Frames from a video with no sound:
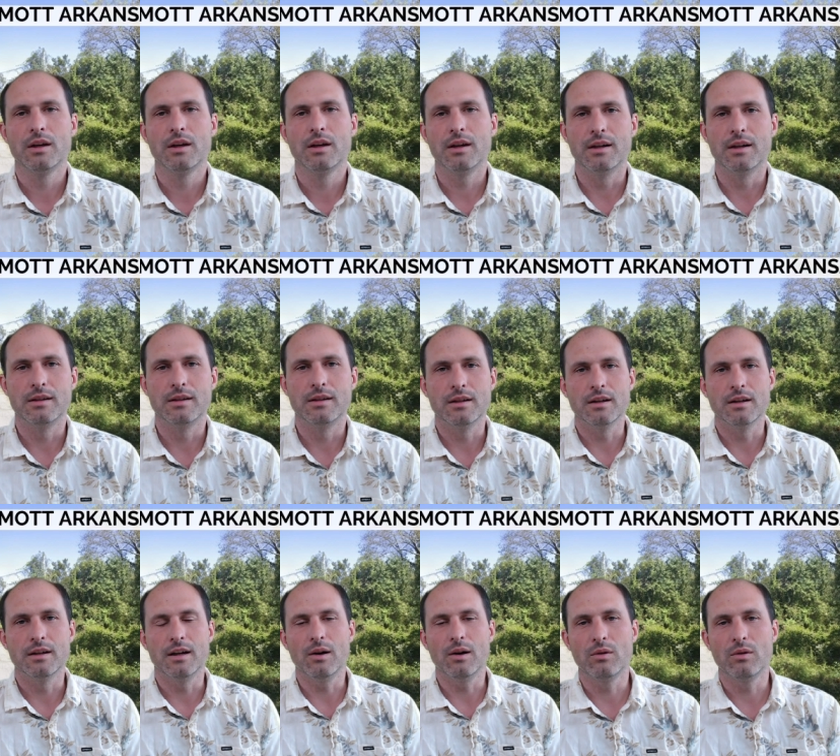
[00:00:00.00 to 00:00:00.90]
And
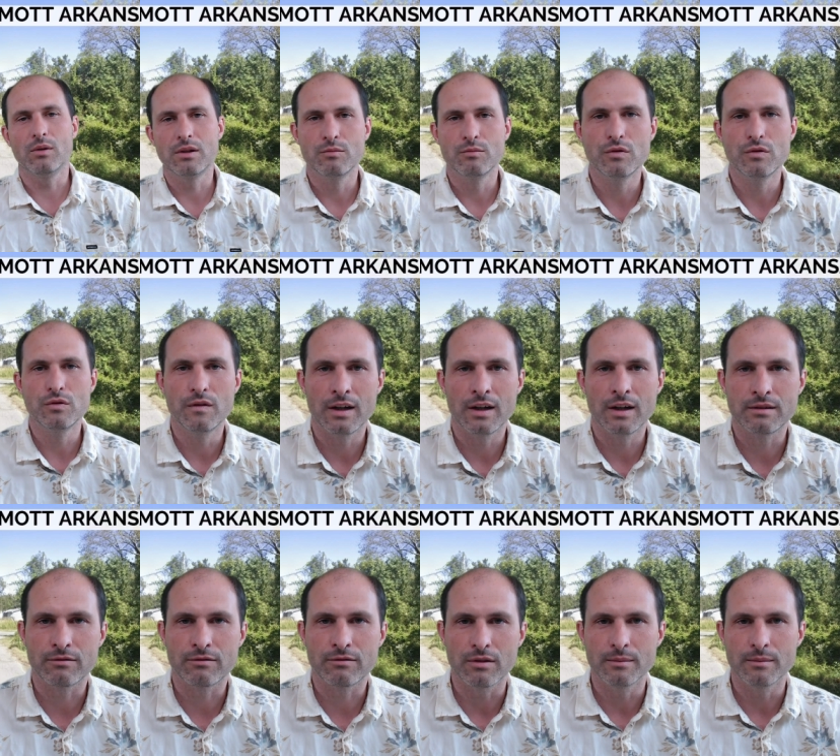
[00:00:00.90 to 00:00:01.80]
uh, I want to move
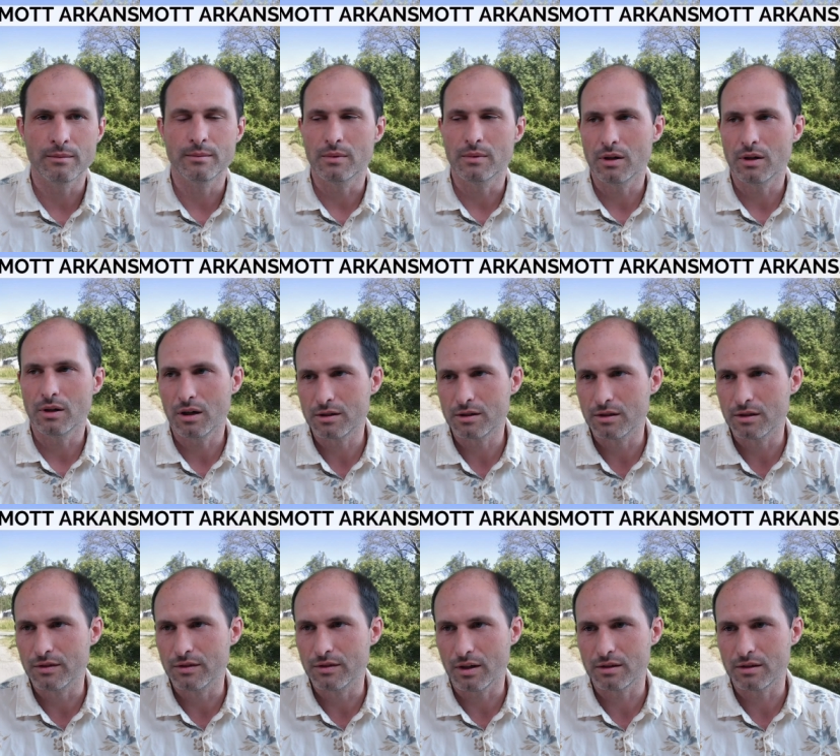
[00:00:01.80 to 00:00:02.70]
on from
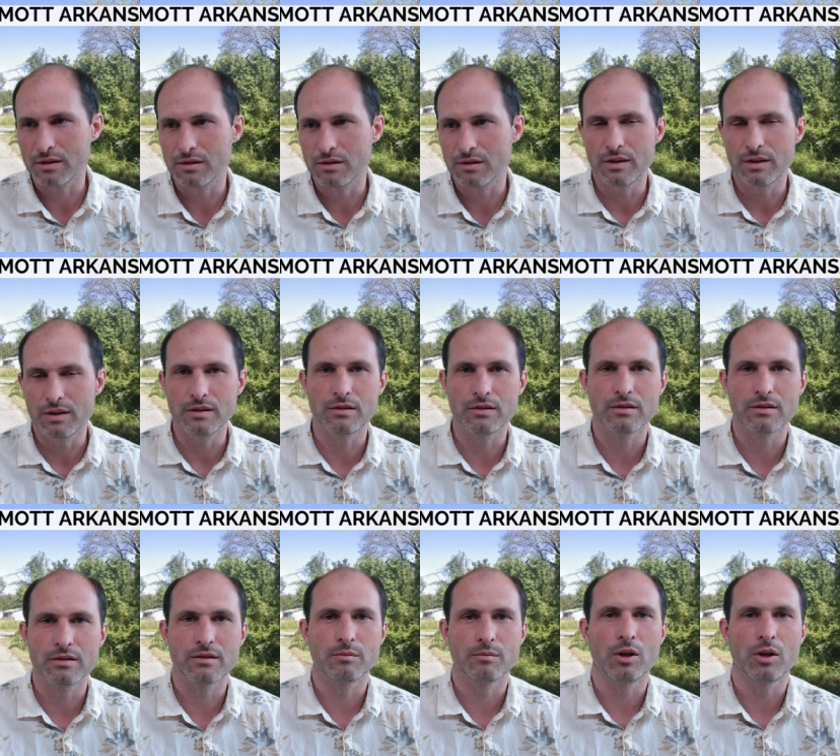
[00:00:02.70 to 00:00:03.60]
hundreds and hundreds of these
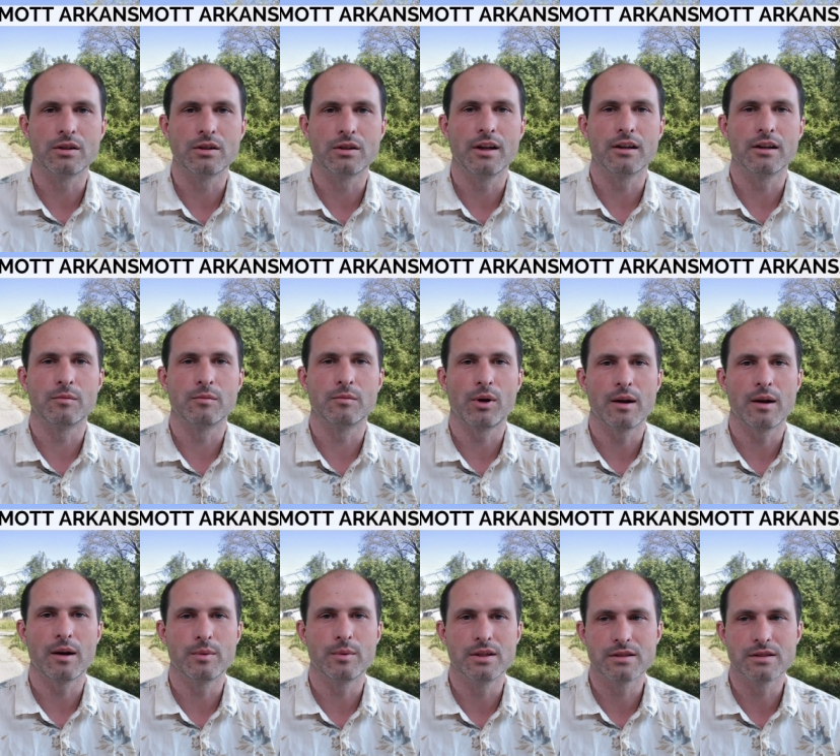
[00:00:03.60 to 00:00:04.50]
smaller dollar
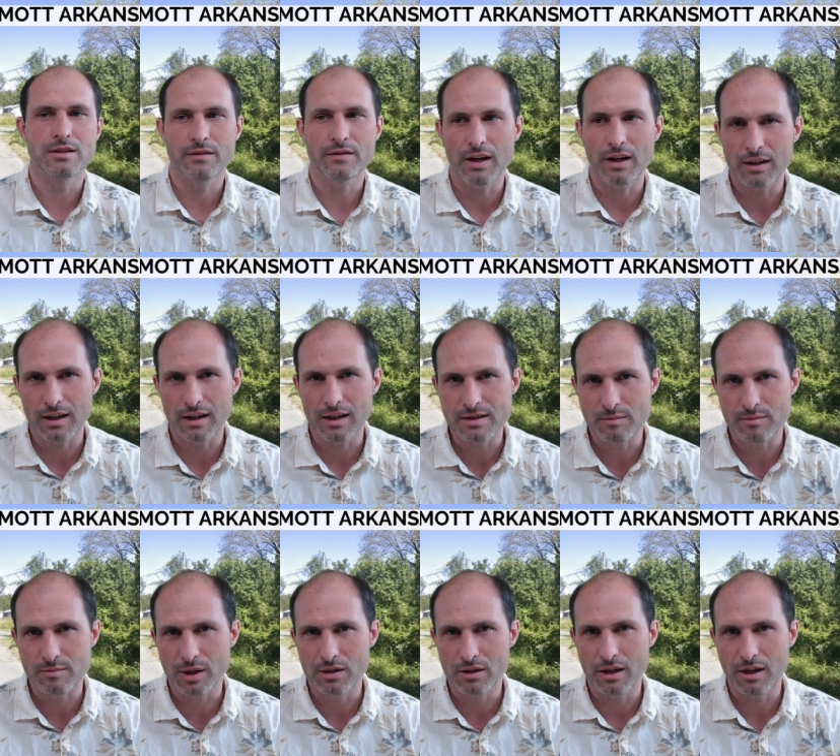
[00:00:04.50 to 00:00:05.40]
properties. I've got lots of
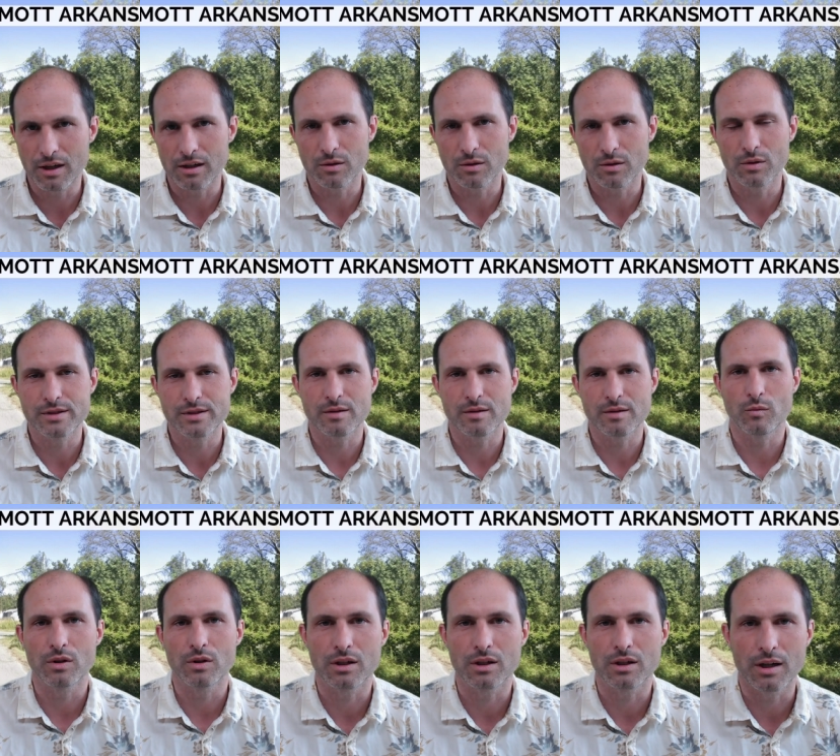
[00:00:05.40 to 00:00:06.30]
bigger dollar ones I'm
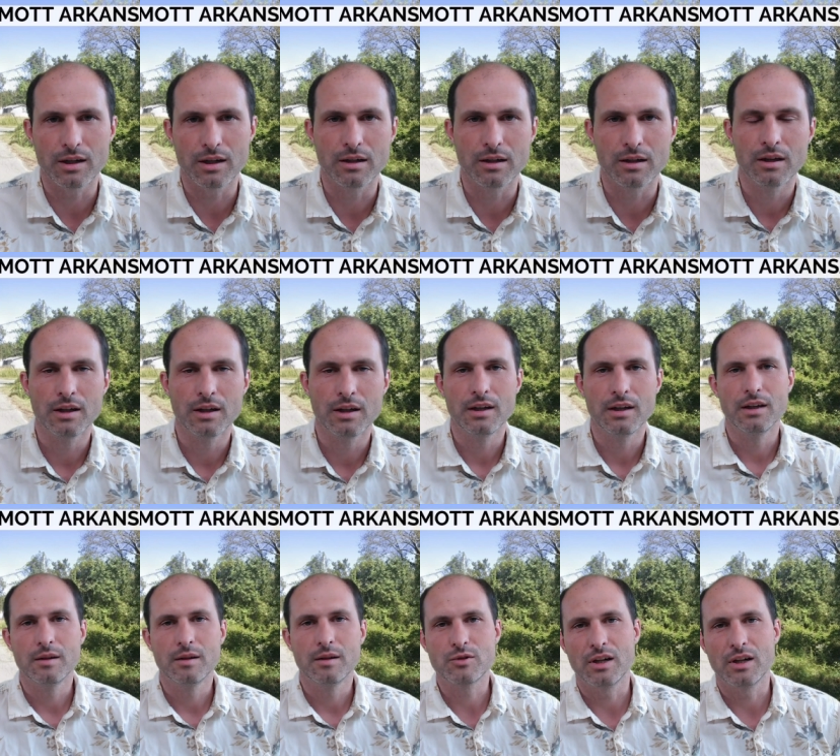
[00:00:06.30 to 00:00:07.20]
working on,
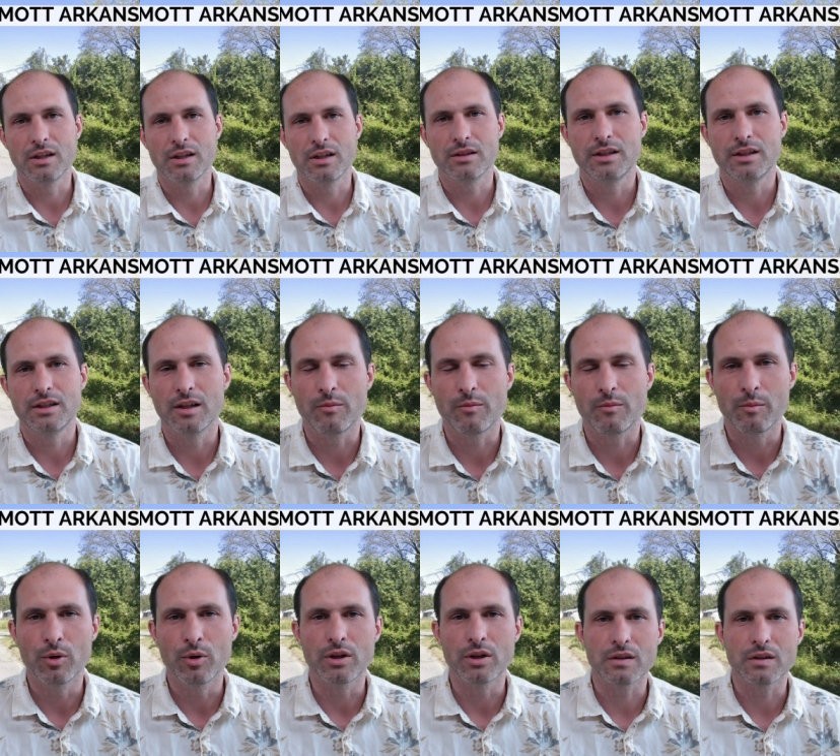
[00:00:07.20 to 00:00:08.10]
trying to clean up the
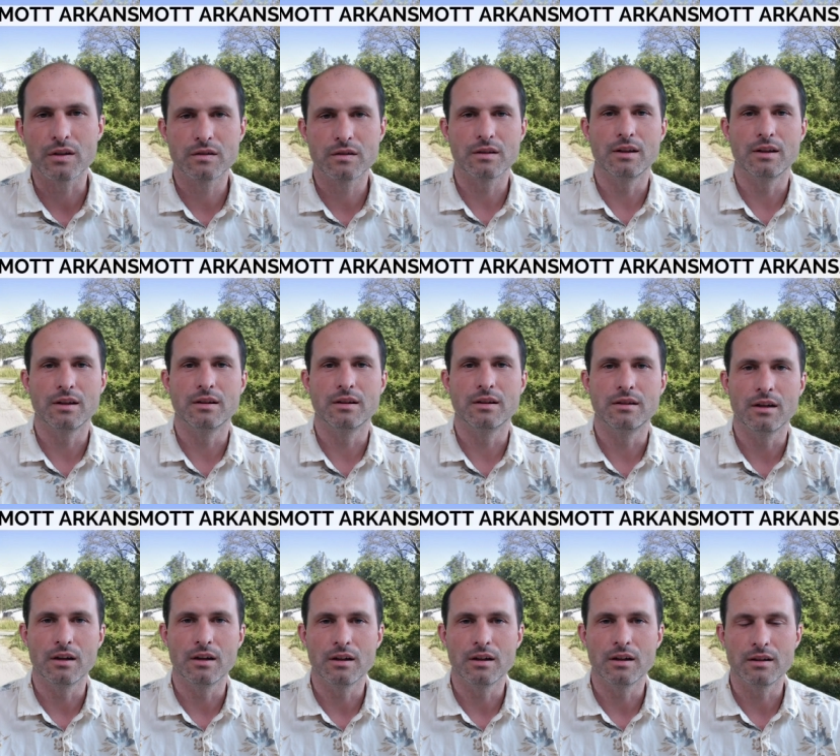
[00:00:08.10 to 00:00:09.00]
books and
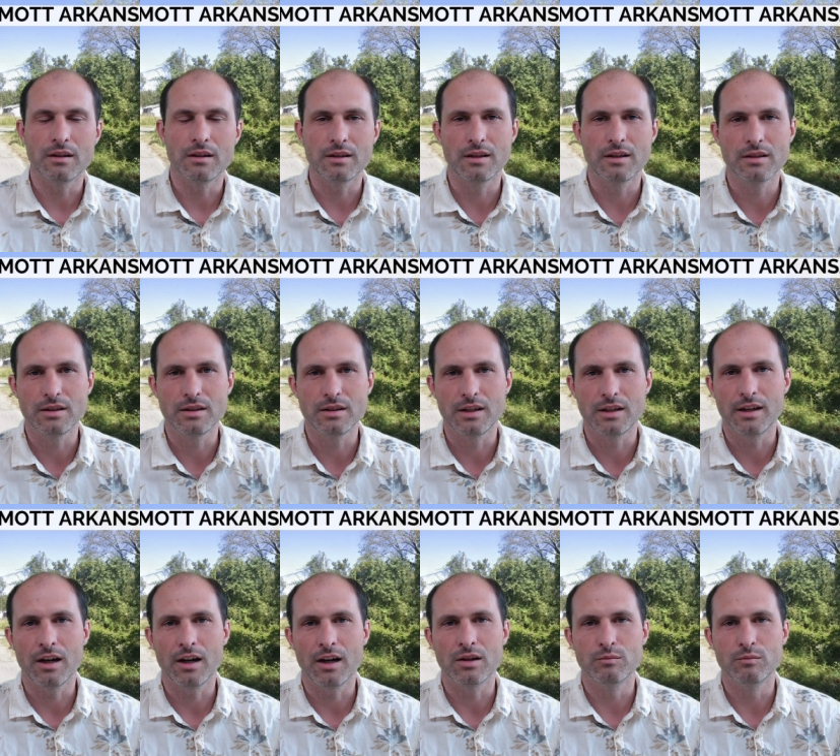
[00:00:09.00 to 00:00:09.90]
uh, clean it
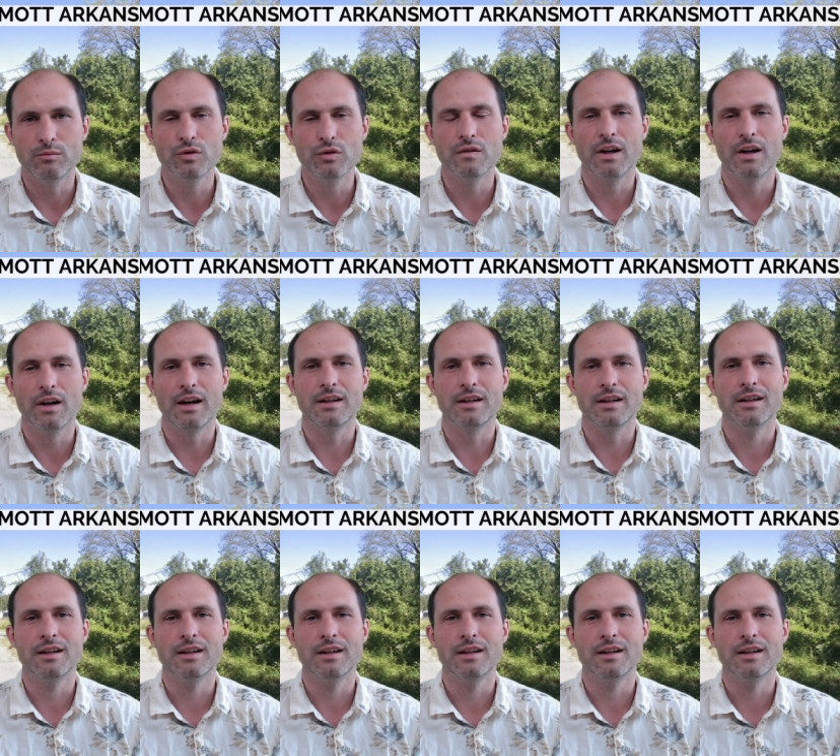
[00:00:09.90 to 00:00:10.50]
out and move it on.